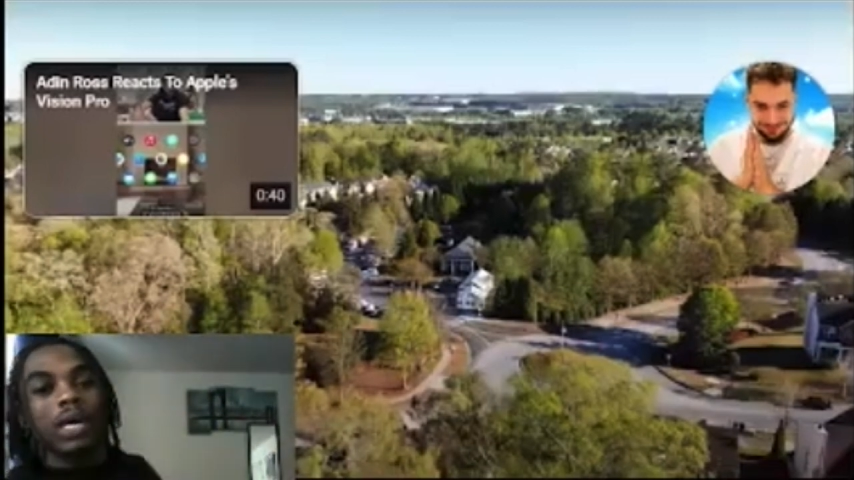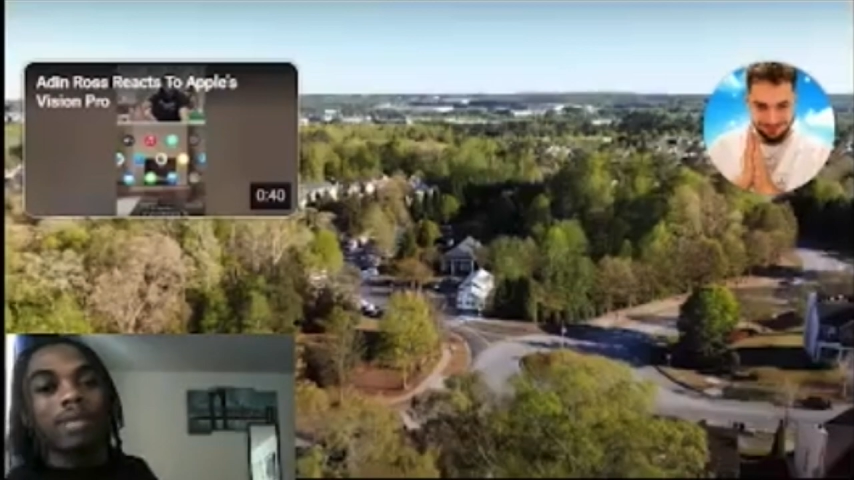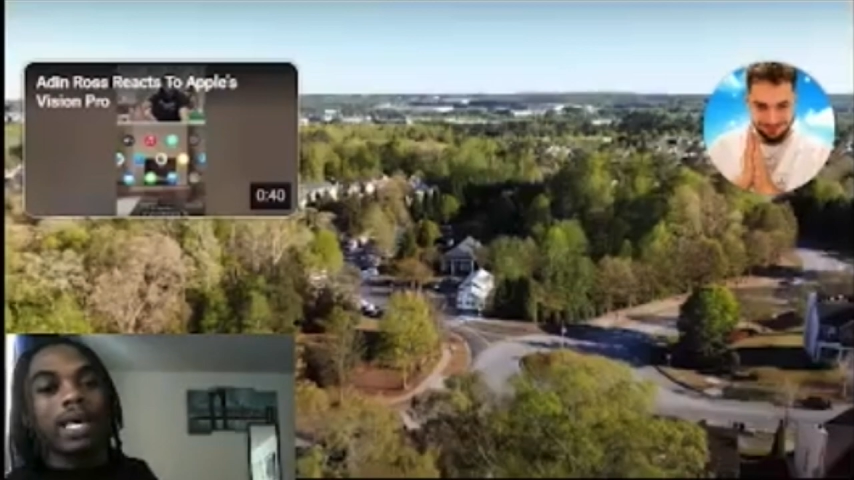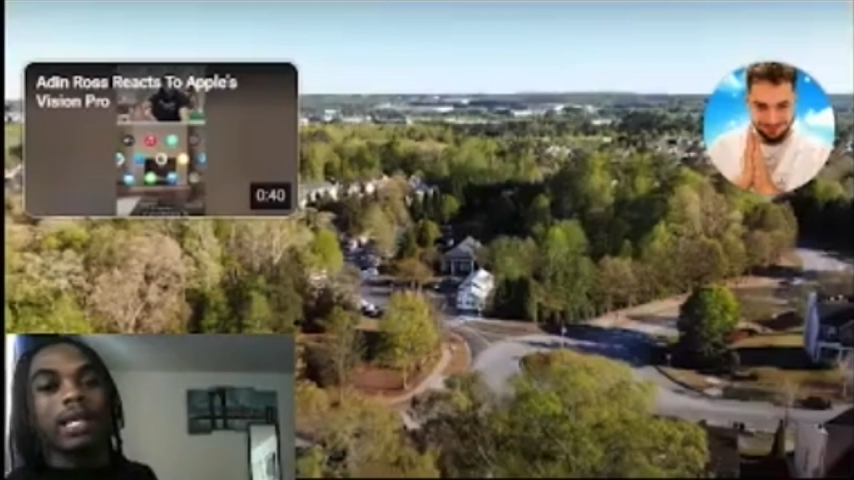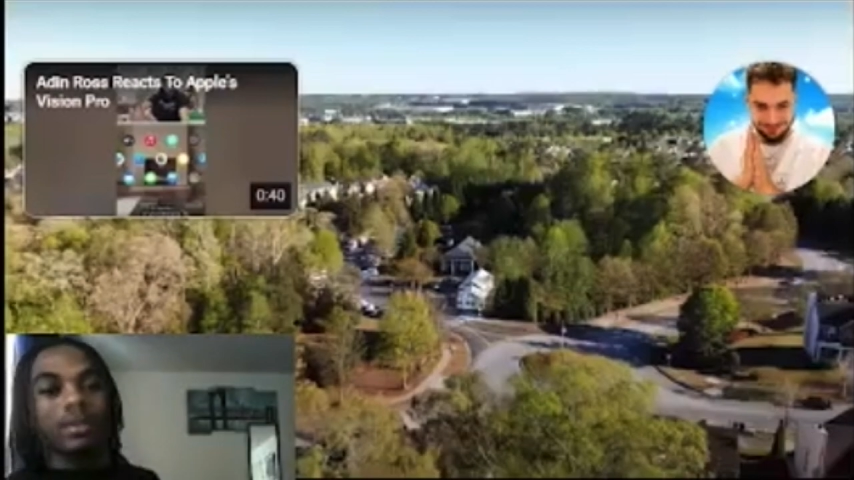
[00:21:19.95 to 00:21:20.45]
to
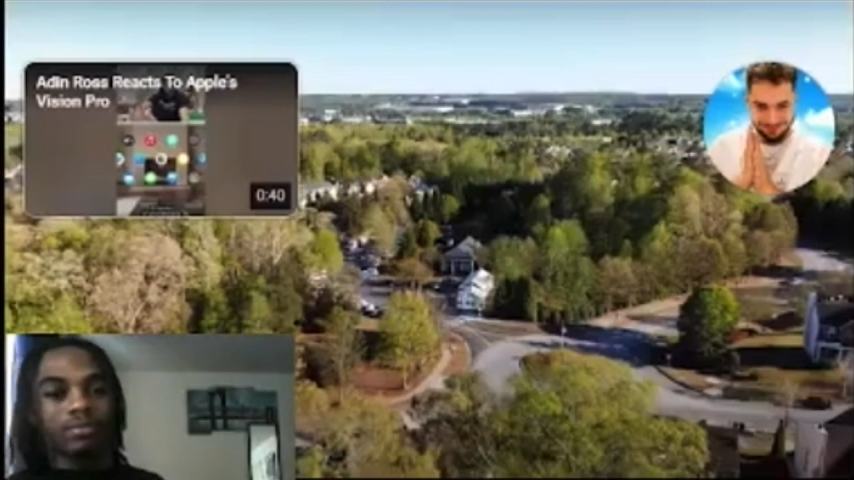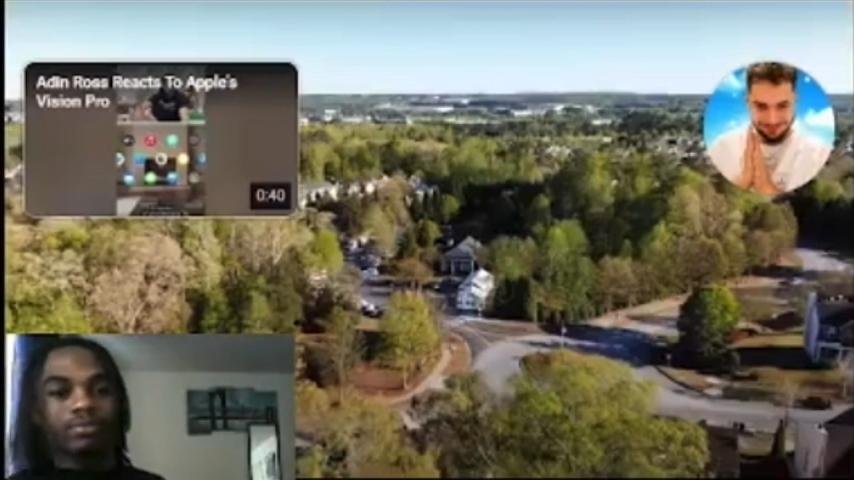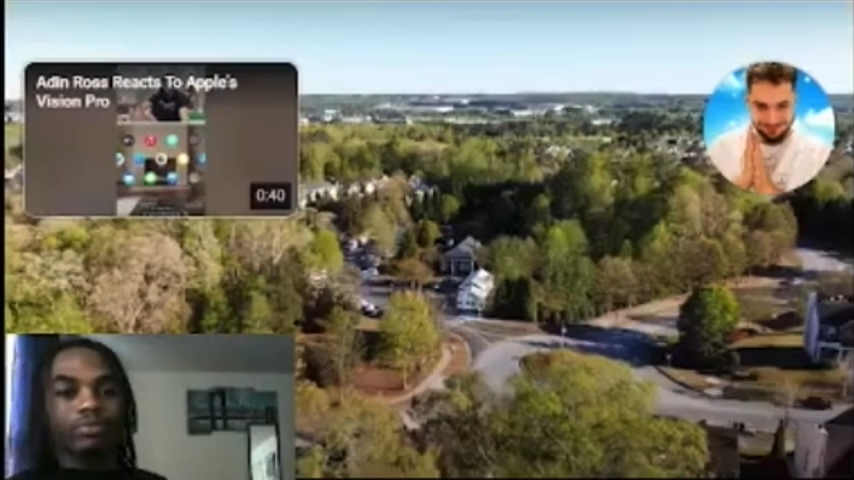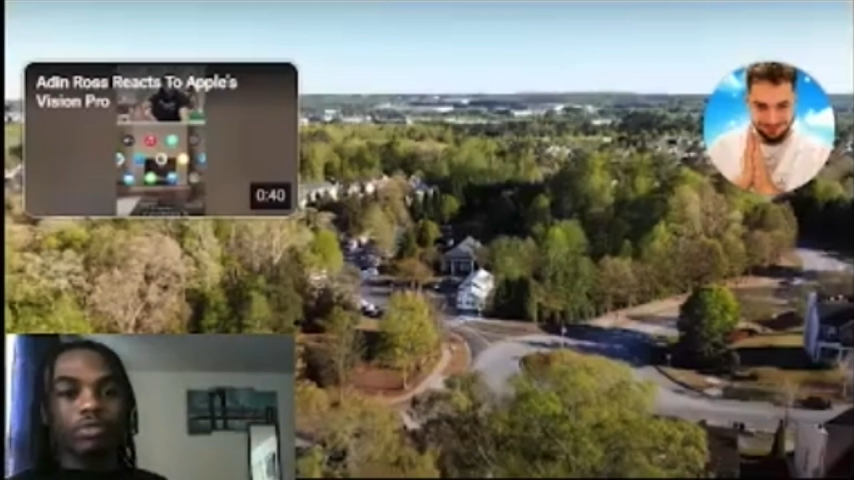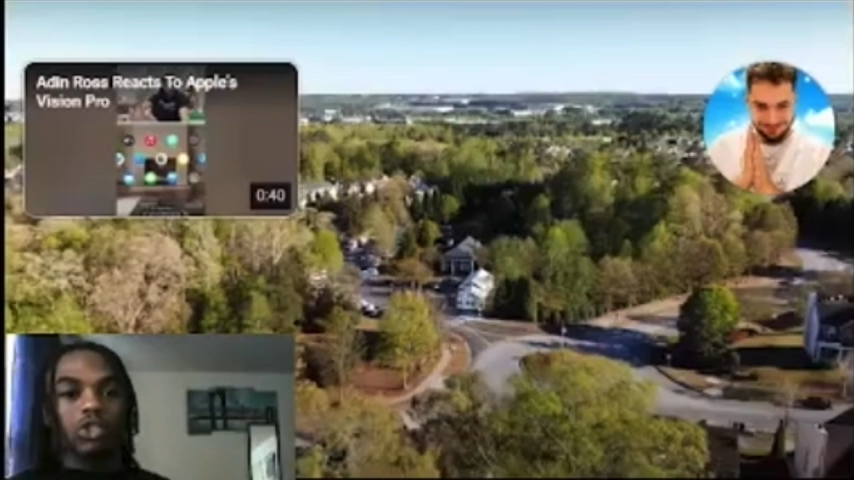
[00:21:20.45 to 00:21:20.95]
Adin.
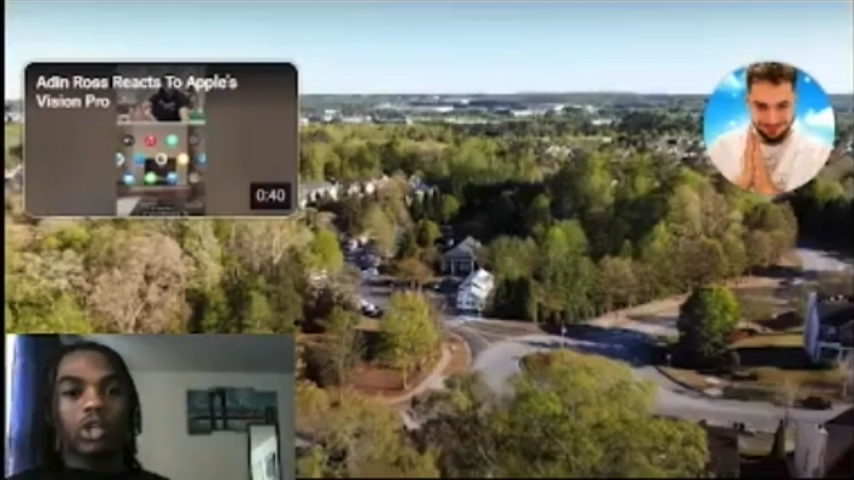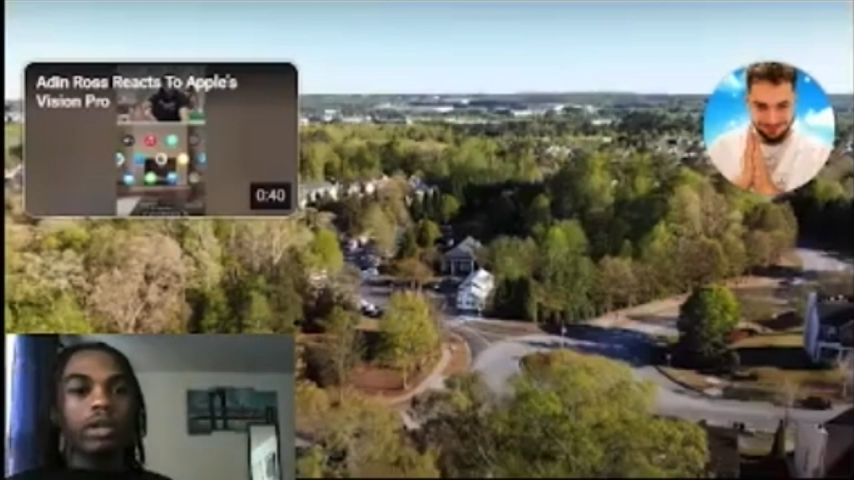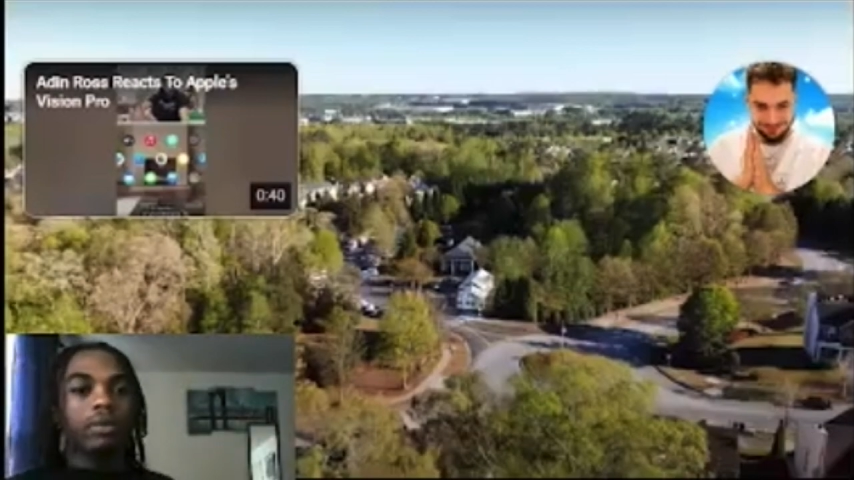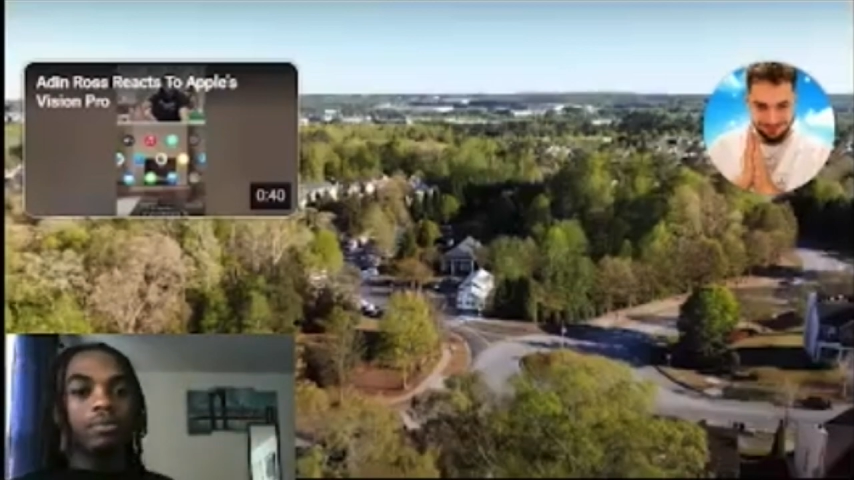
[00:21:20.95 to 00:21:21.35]
Straight up.